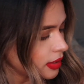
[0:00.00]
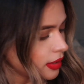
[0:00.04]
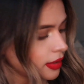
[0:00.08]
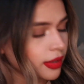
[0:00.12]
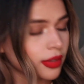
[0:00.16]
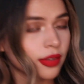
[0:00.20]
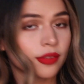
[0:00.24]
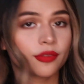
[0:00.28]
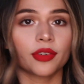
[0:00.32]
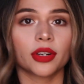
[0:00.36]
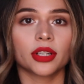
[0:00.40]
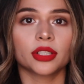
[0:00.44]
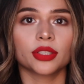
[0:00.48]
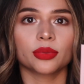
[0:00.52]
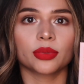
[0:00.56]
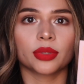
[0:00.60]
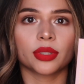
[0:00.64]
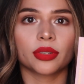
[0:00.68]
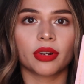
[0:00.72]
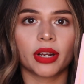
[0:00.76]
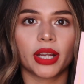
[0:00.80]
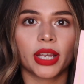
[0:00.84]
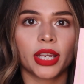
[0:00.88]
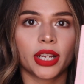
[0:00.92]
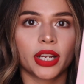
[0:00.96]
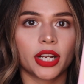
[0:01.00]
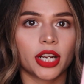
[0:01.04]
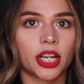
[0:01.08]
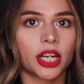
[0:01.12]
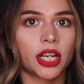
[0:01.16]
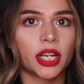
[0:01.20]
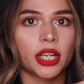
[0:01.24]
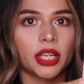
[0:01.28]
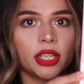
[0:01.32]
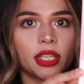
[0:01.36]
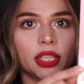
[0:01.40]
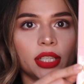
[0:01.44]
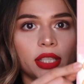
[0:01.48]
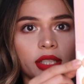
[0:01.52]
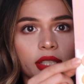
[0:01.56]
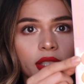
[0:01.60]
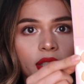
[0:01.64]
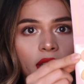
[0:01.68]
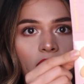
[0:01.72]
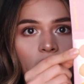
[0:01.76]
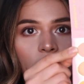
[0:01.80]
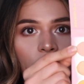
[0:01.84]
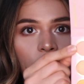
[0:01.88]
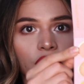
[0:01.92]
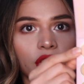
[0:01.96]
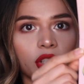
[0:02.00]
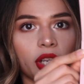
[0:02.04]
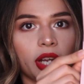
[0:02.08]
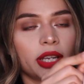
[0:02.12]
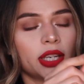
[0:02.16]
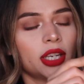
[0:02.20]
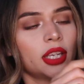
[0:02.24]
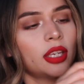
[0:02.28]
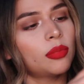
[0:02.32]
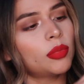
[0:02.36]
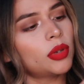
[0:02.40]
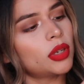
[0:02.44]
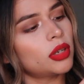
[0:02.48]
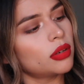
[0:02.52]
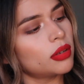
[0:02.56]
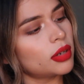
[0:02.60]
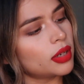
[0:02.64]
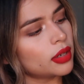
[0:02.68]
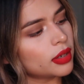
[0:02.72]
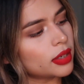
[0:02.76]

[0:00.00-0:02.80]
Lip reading: So the first one right here is a Shining Moon.